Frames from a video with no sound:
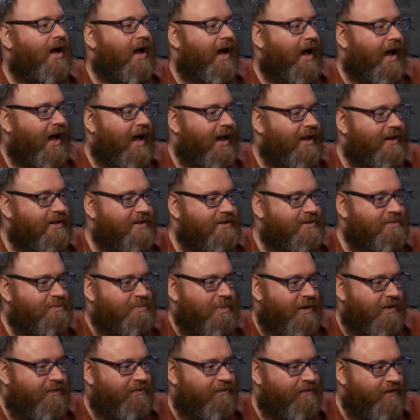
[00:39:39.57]
and
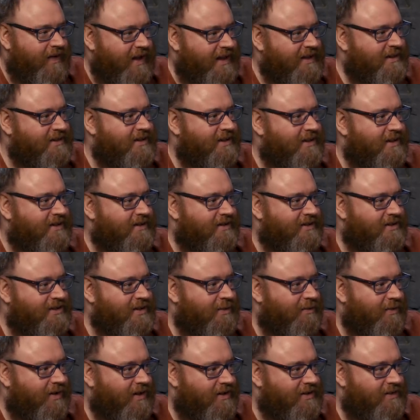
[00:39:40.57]
by fixing
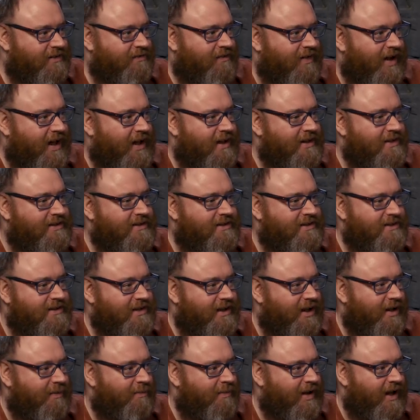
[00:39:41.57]
some of those events,
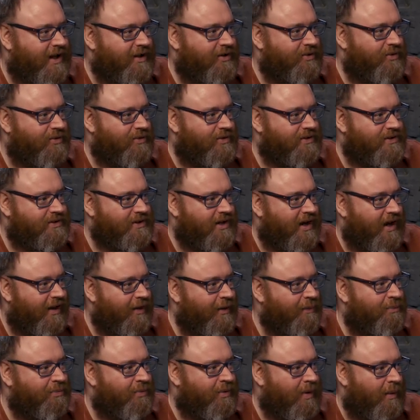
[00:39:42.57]
it may cause
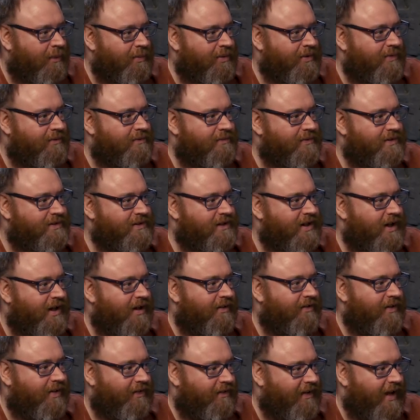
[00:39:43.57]
other problems
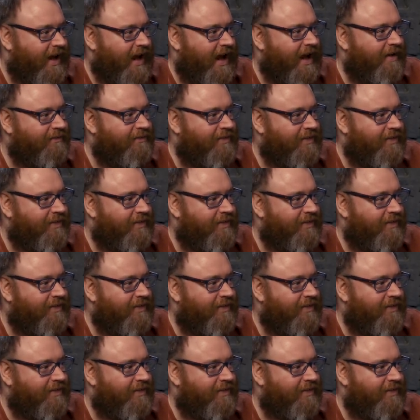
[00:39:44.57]
that they have